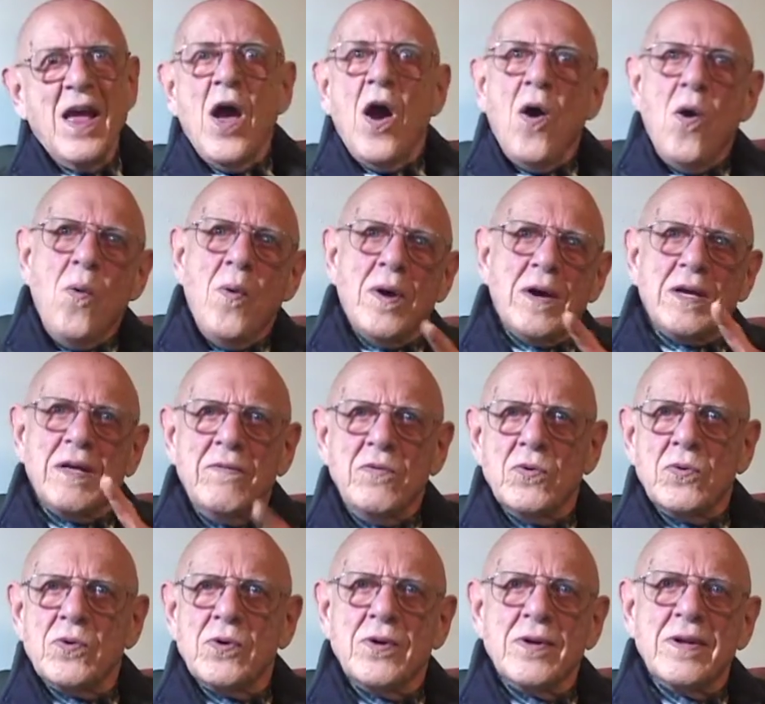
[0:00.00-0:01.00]
Oh, I'll give
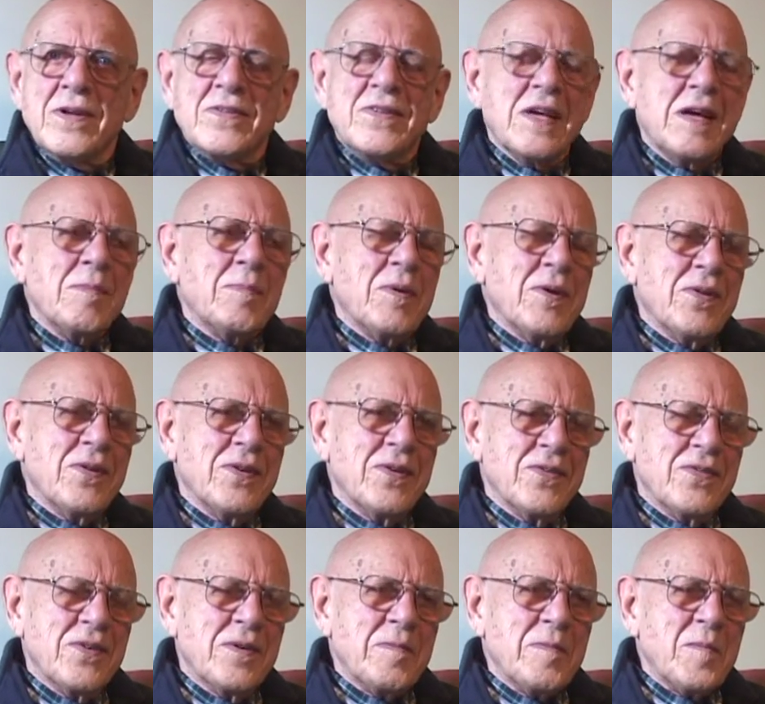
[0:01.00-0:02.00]
you a good example of
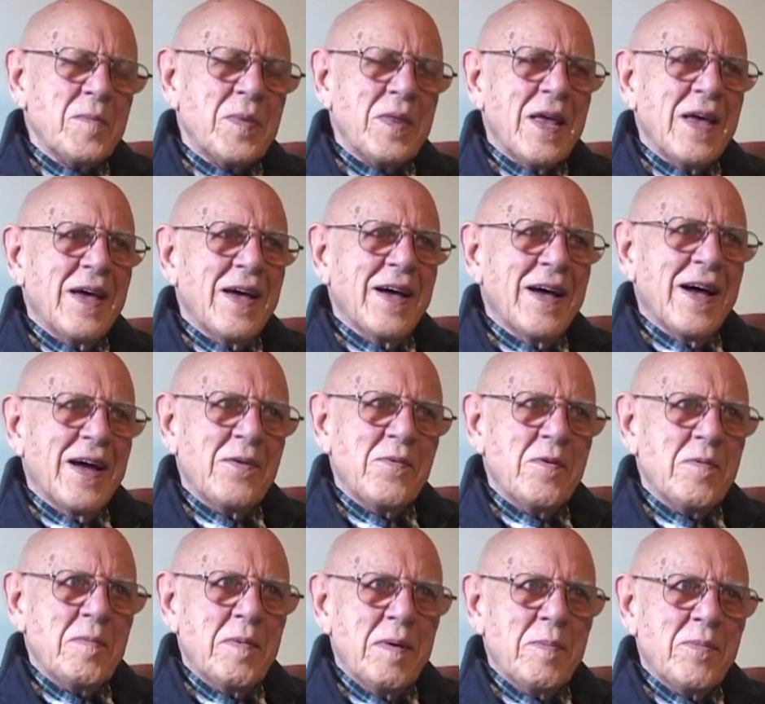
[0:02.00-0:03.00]
this. I
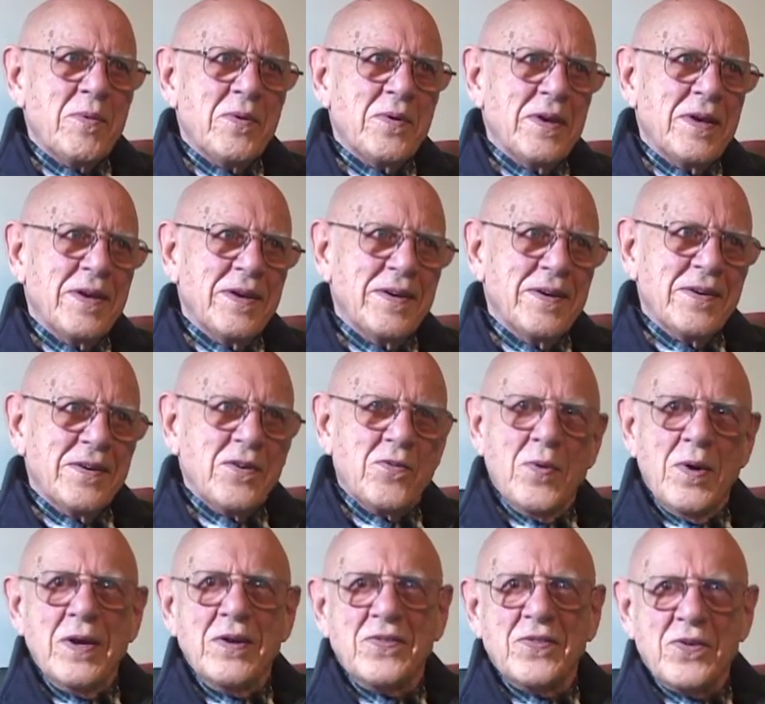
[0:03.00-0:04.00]
remember in
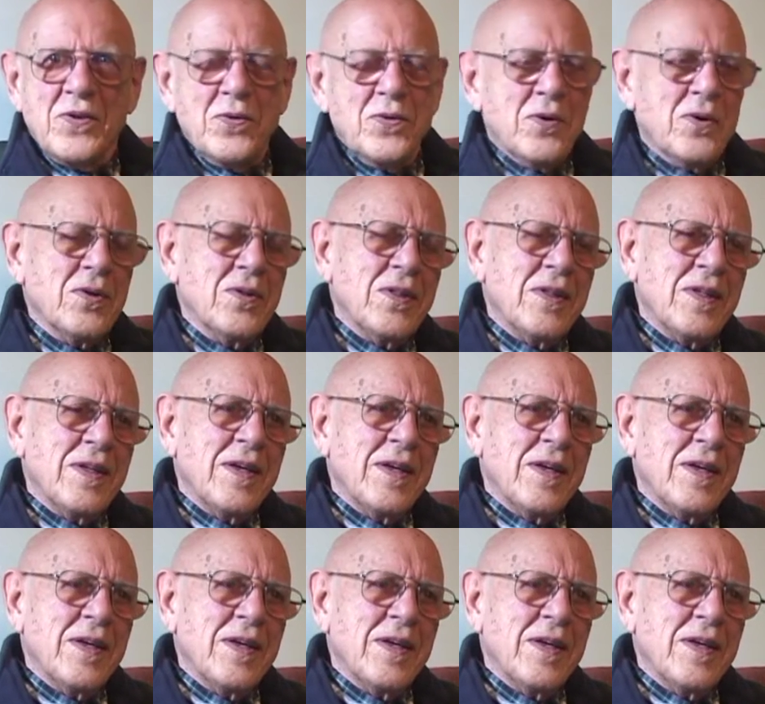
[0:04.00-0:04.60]
grade school,